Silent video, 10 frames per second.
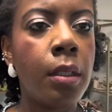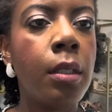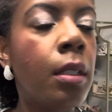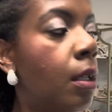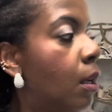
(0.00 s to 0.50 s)

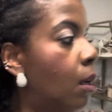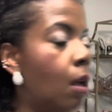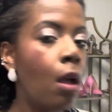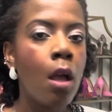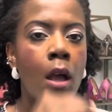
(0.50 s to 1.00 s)
I'm going
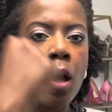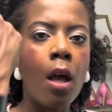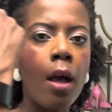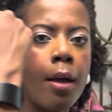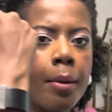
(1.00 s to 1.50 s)
to show
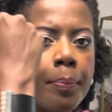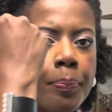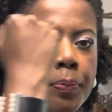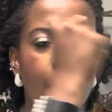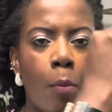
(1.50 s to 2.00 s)
you.